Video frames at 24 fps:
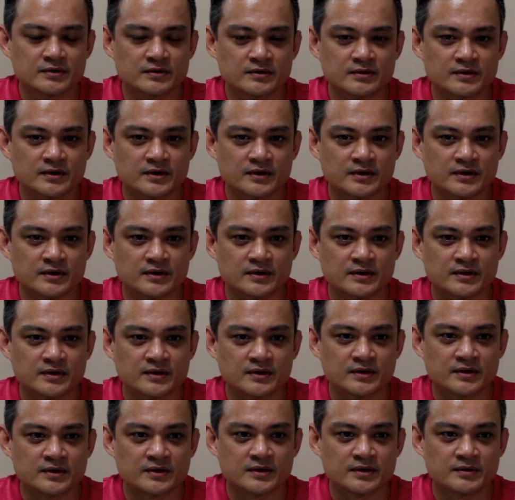
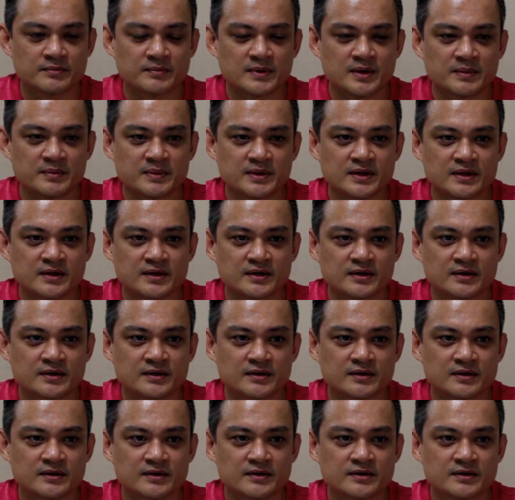
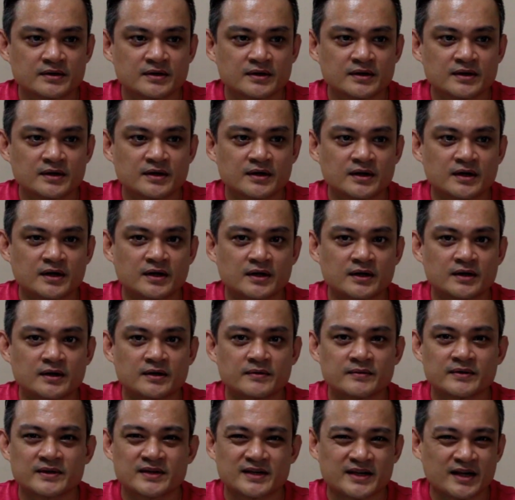maybe
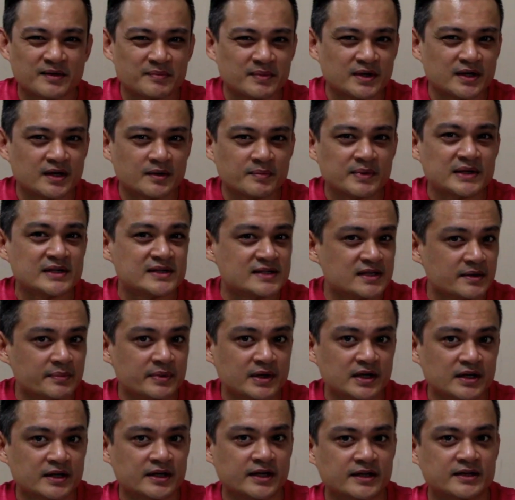can be a bit
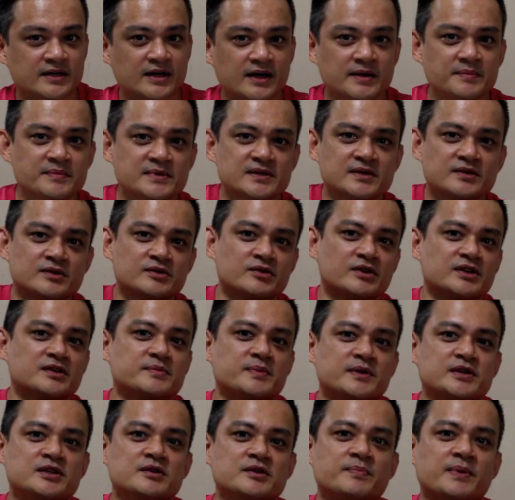sibilant at times. So
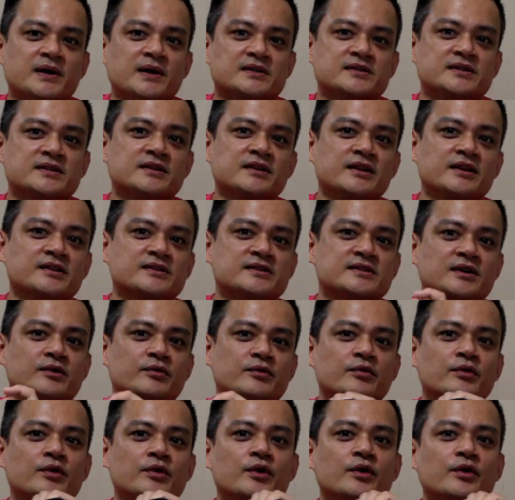especially passing that
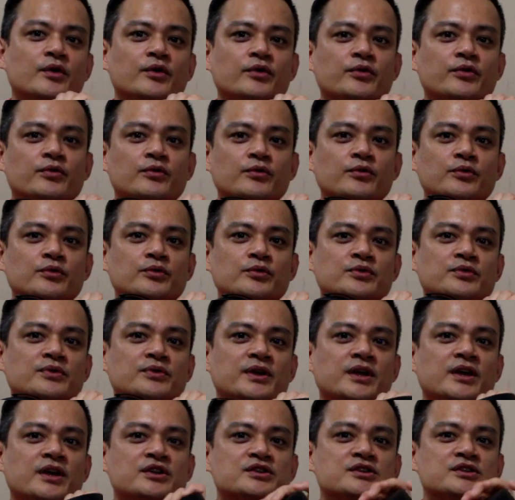sound through to the
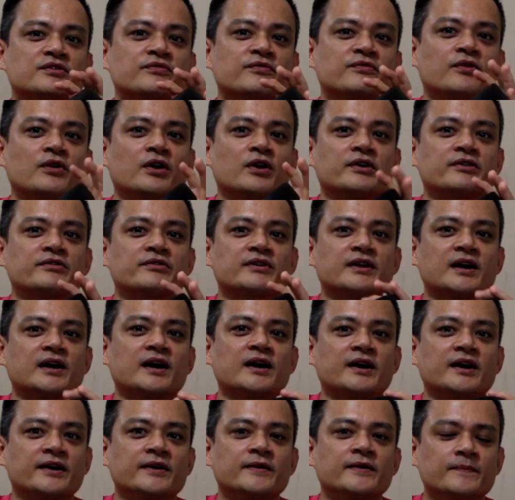
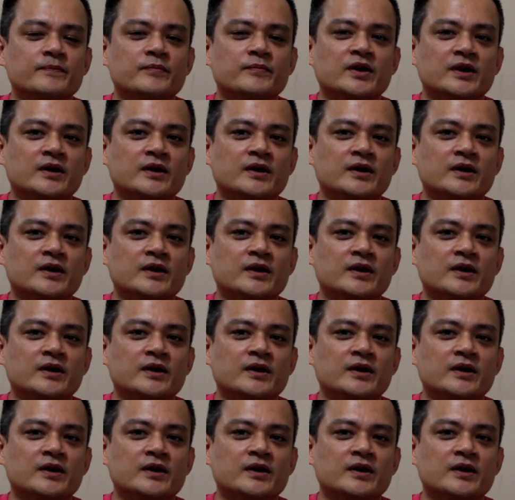HE400i,